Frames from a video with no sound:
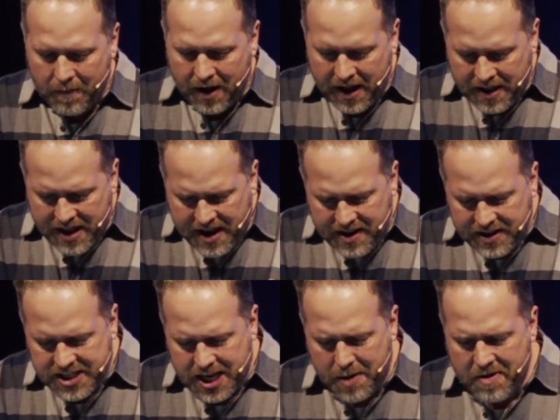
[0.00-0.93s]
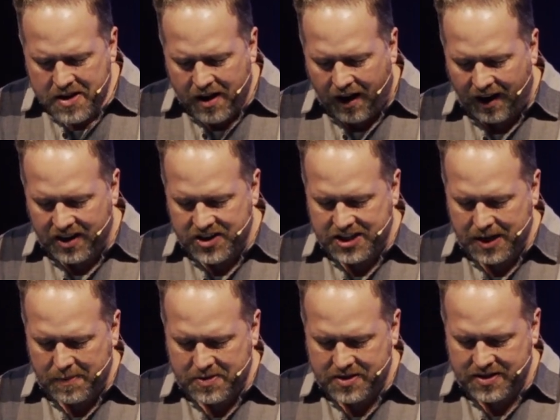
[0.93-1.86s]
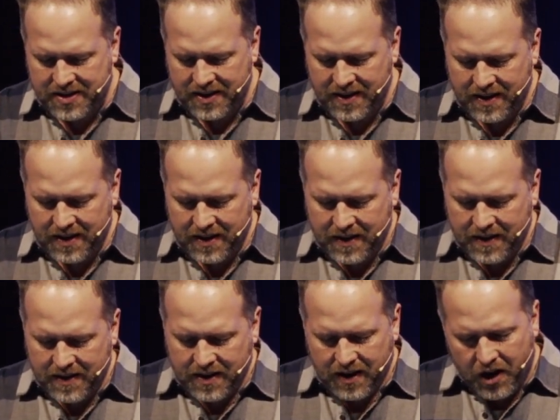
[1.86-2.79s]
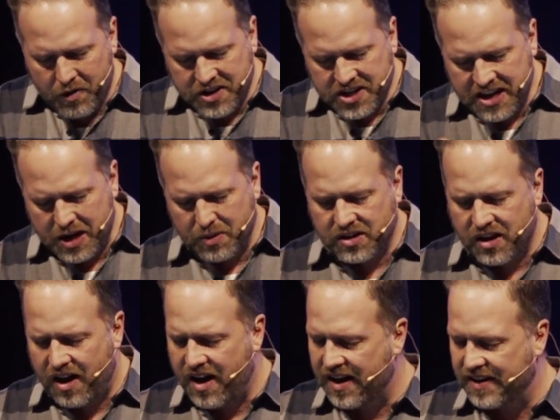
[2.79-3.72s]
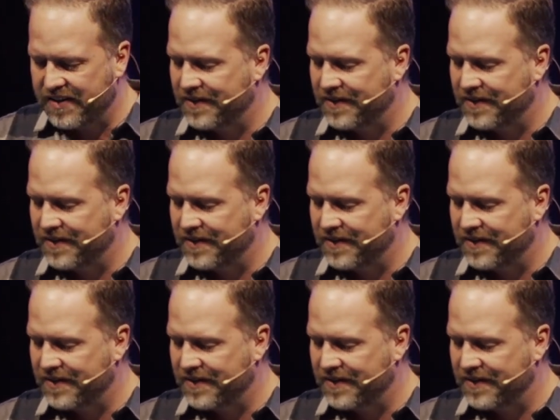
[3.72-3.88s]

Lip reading: And then some of the hardships originate with God.